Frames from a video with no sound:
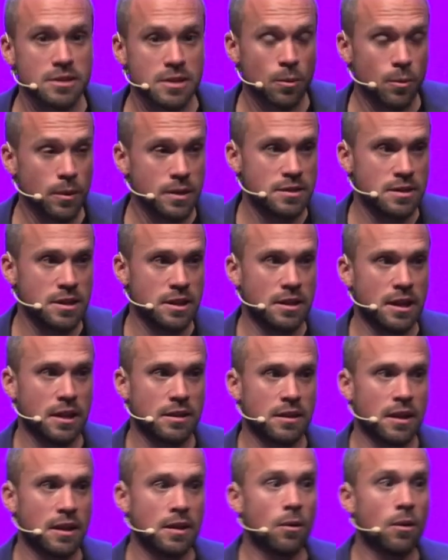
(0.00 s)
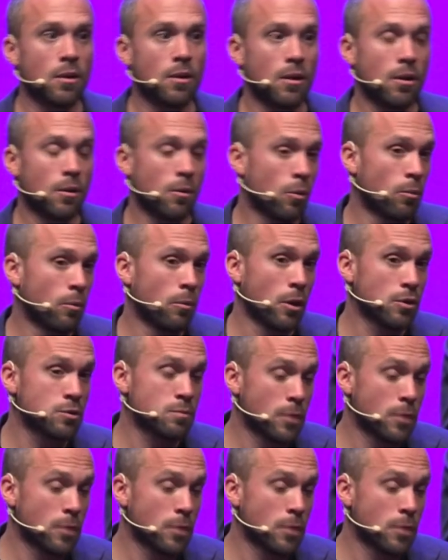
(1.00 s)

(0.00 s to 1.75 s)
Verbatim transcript: And we see that they most,